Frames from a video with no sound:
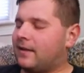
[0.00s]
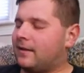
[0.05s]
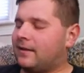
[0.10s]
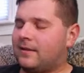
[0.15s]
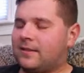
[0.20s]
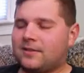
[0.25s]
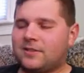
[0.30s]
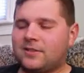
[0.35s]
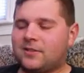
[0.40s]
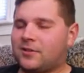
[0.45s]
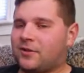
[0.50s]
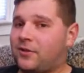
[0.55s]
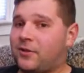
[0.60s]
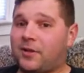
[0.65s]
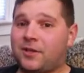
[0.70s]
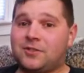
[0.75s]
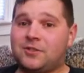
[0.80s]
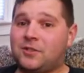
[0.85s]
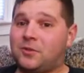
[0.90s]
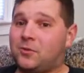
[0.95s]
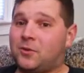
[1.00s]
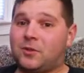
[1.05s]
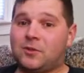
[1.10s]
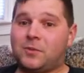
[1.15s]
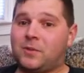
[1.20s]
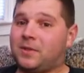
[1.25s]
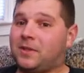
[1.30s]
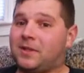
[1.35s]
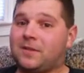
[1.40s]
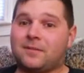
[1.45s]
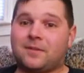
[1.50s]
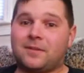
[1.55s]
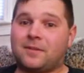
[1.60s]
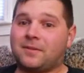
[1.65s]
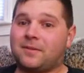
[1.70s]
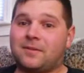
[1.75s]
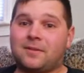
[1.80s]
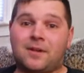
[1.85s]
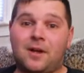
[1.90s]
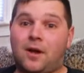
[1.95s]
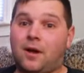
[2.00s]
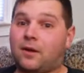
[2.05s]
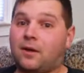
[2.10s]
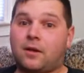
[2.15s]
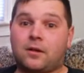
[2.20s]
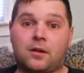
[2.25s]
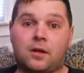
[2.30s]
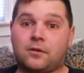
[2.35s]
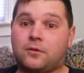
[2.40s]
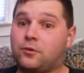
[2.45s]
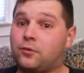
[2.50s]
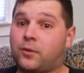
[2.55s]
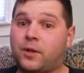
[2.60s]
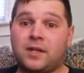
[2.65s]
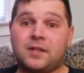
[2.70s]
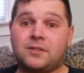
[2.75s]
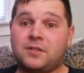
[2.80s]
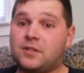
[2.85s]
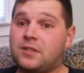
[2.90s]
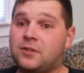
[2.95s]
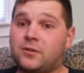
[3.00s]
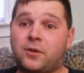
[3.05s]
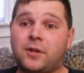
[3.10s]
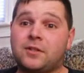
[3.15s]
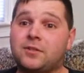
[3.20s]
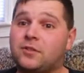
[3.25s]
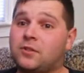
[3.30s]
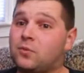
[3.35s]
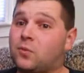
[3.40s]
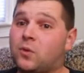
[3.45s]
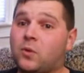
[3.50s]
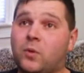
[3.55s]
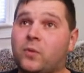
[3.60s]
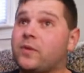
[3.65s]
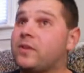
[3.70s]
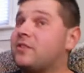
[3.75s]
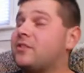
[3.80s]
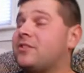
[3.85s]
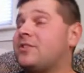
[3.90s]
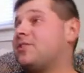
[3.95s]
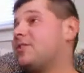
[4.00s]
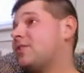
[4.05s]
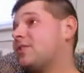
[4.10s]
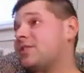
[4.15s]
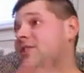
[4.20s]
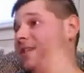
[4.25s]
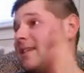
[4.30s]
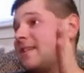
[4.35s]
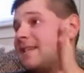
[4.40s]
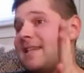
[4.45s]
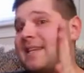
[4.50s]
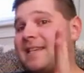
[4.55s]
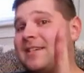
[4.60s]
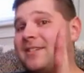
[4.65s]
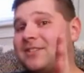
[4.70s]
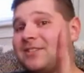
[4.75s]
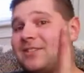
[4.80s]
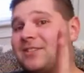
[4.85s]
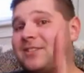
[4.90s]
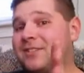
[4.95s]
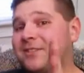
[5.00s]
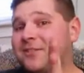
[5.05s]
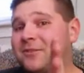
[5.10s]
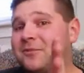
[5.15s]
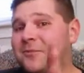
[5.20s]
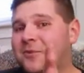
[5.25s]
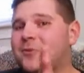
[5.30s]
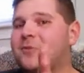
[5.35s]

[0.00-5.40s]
This is a crazy world we live in. A crazy, crazy world. This is just an innocent little